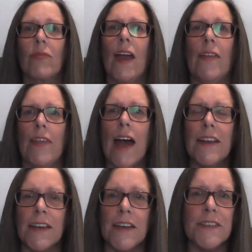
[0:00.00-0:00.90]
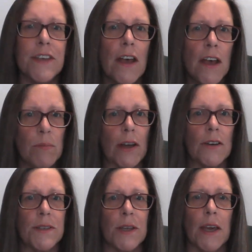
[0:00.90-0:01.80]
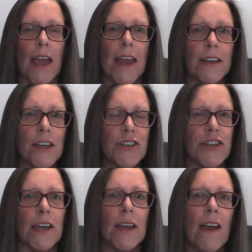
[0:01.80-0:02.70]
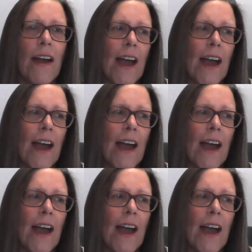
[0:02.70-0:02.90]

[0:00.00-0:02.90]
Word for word: and that is because the energy